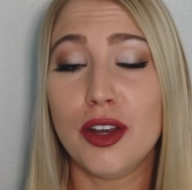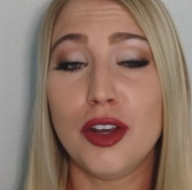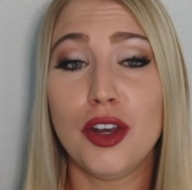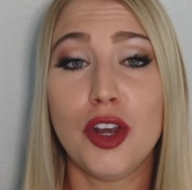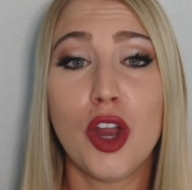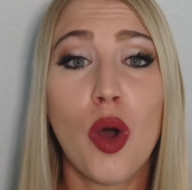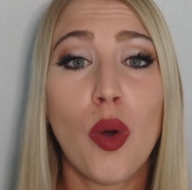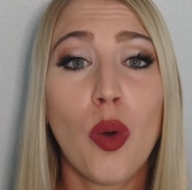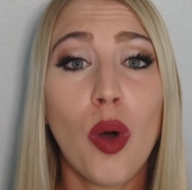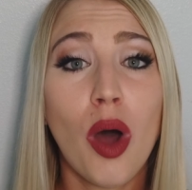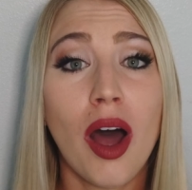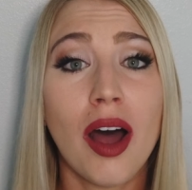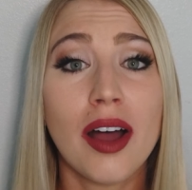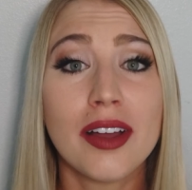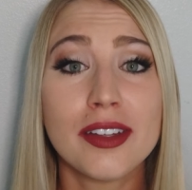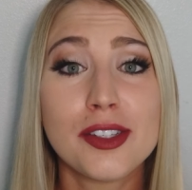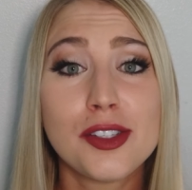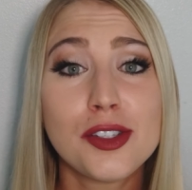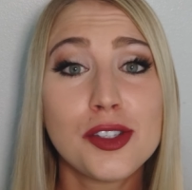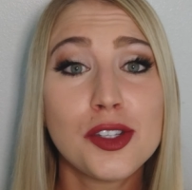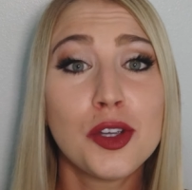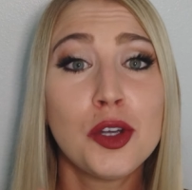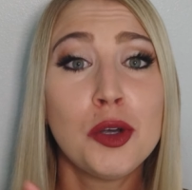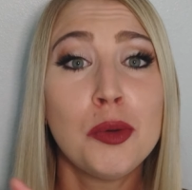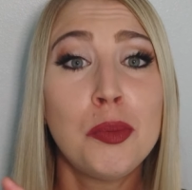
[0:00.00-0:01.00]
No hot
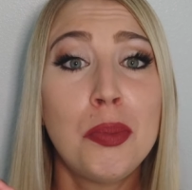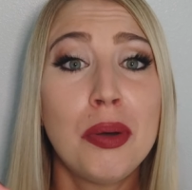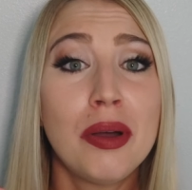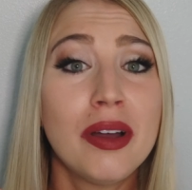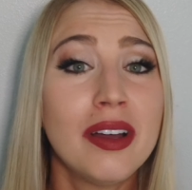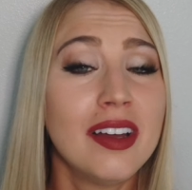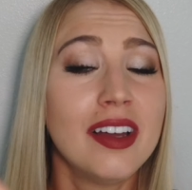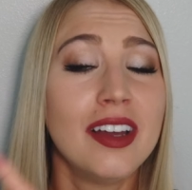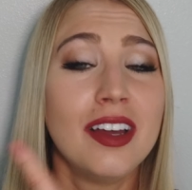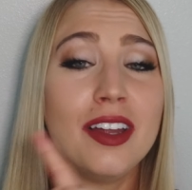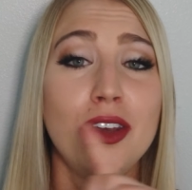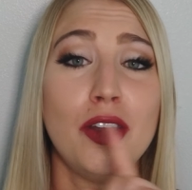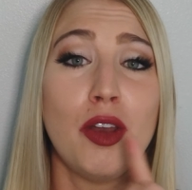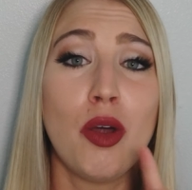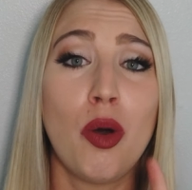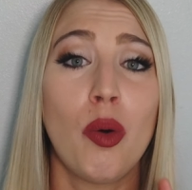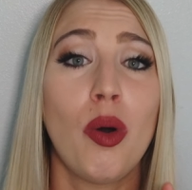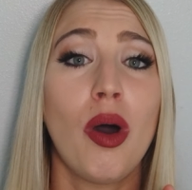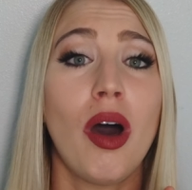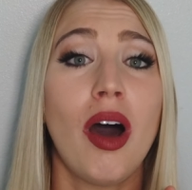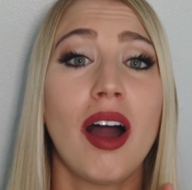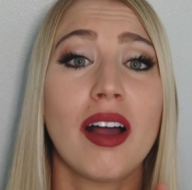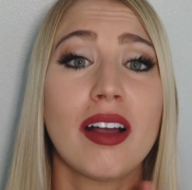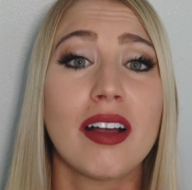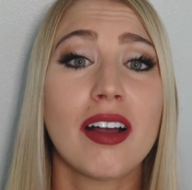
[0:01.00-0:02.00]
soup,
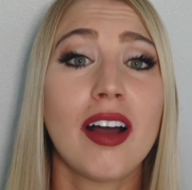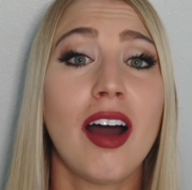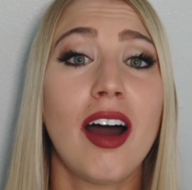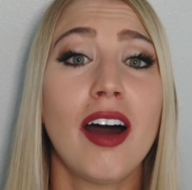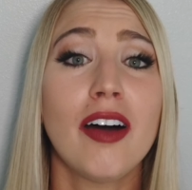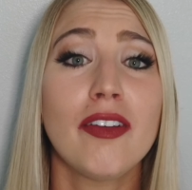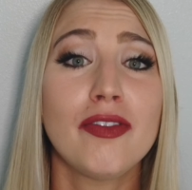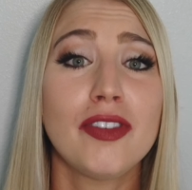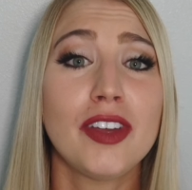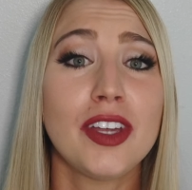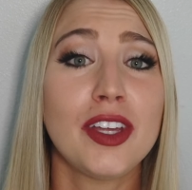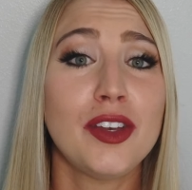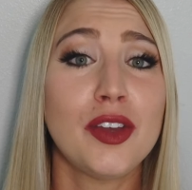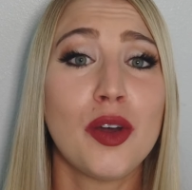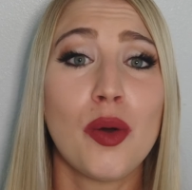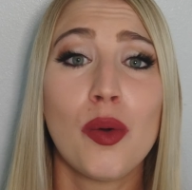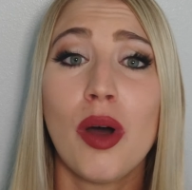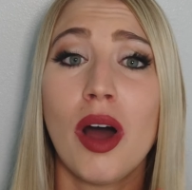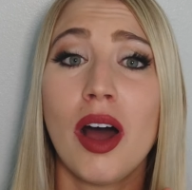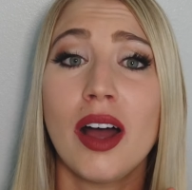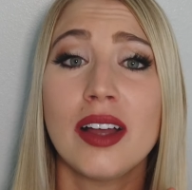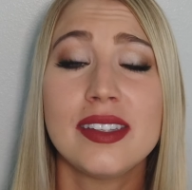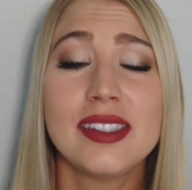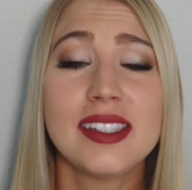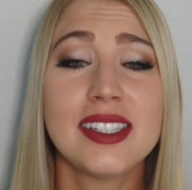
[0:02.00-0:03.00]
no hot coffee,
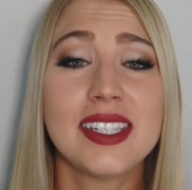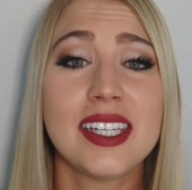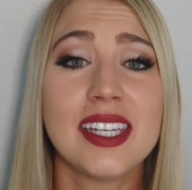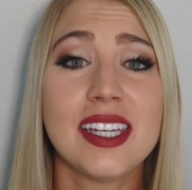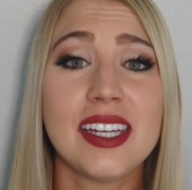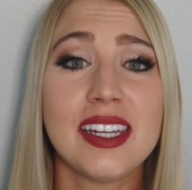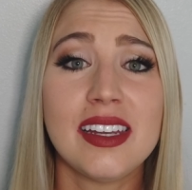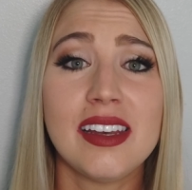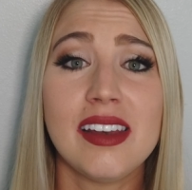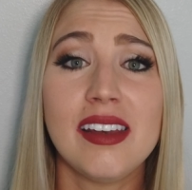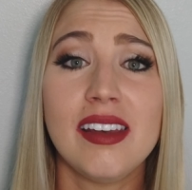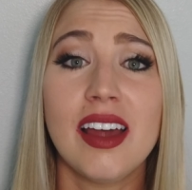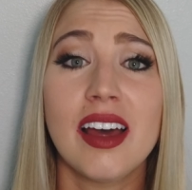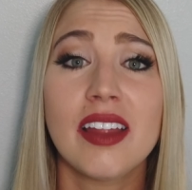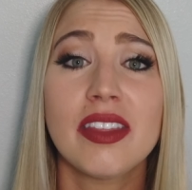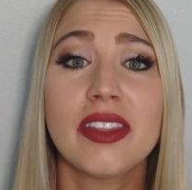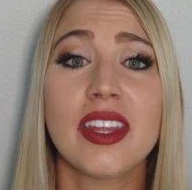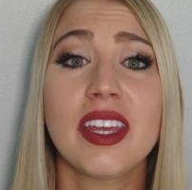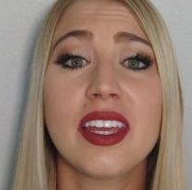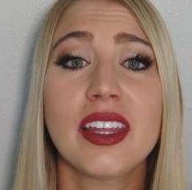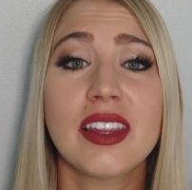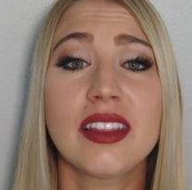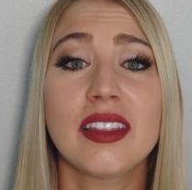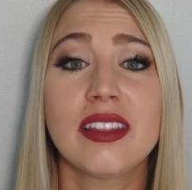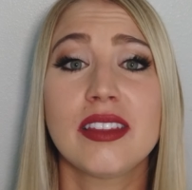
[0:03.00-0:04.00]
no hot tea,
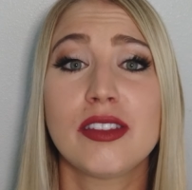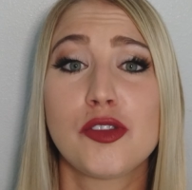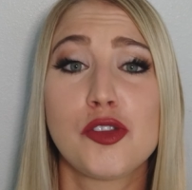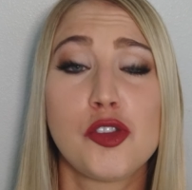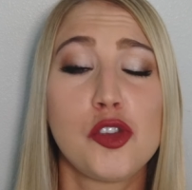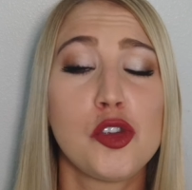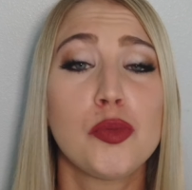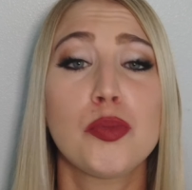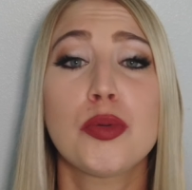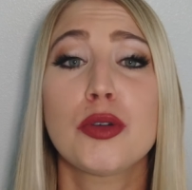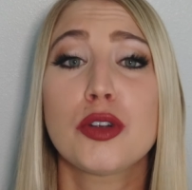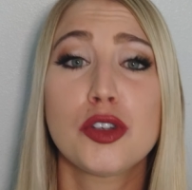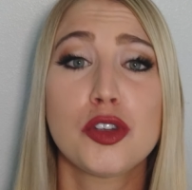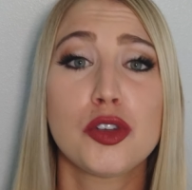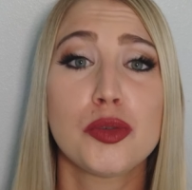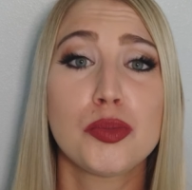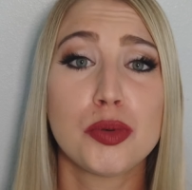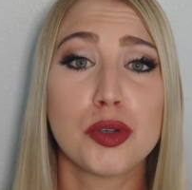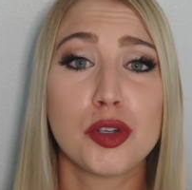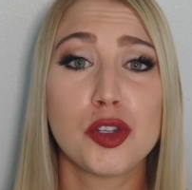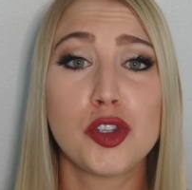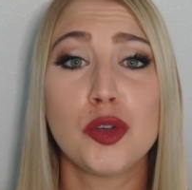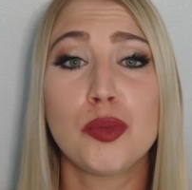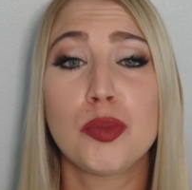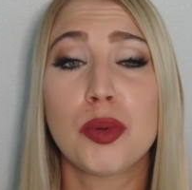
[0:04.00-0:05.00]
nothing super,
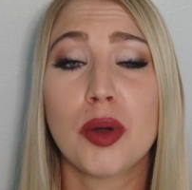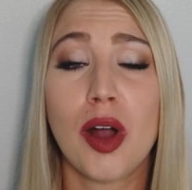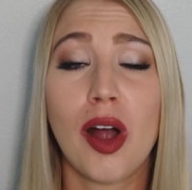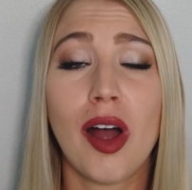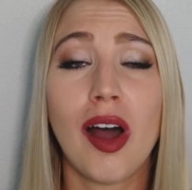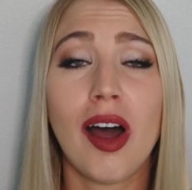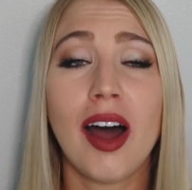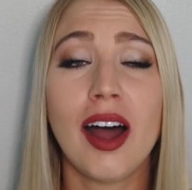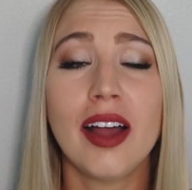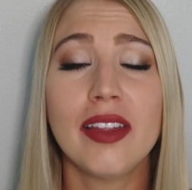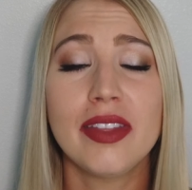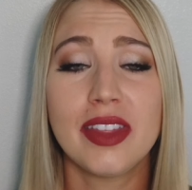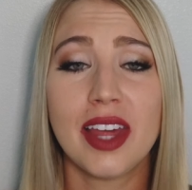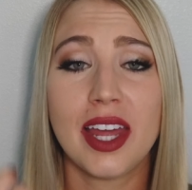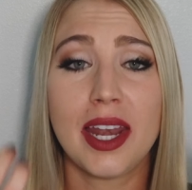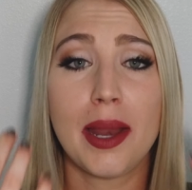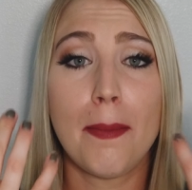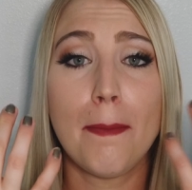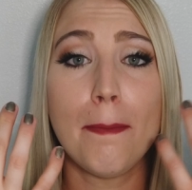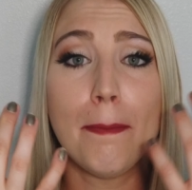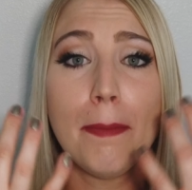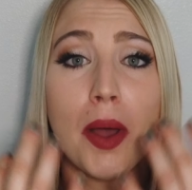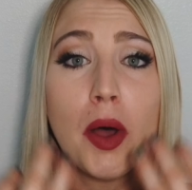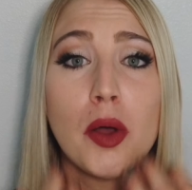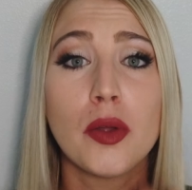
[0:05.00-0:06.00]
super, super hot that
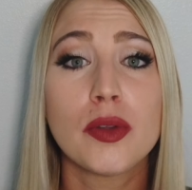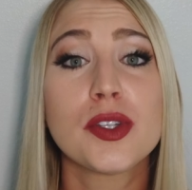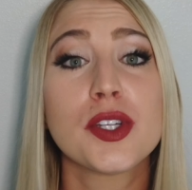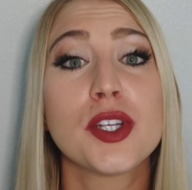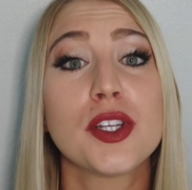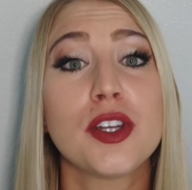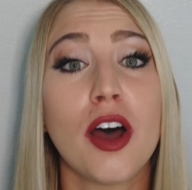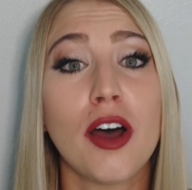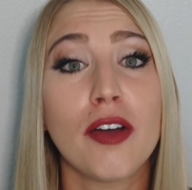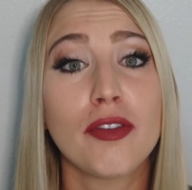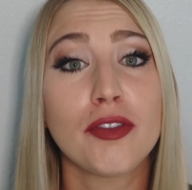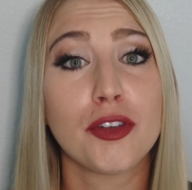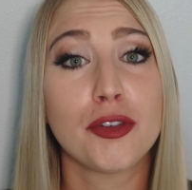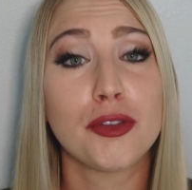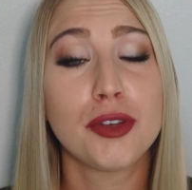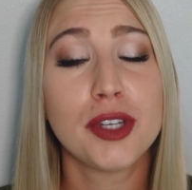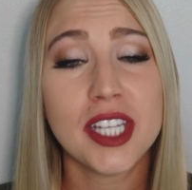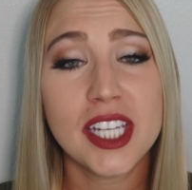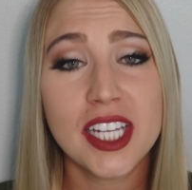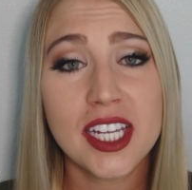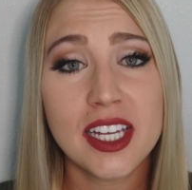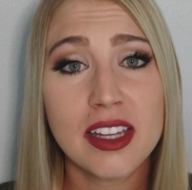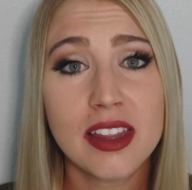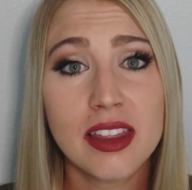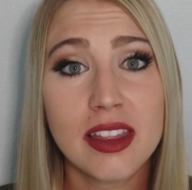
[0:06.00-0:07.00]
it melts it off your
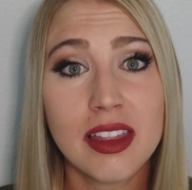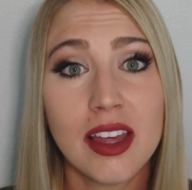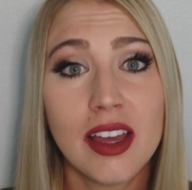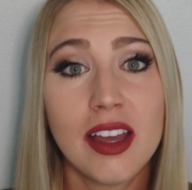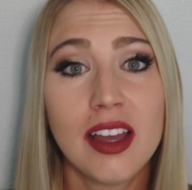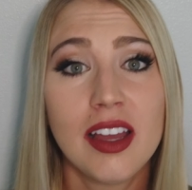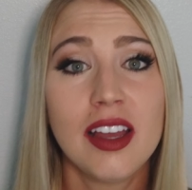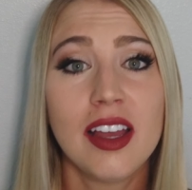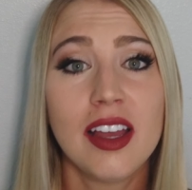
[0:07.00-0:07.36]
teeth.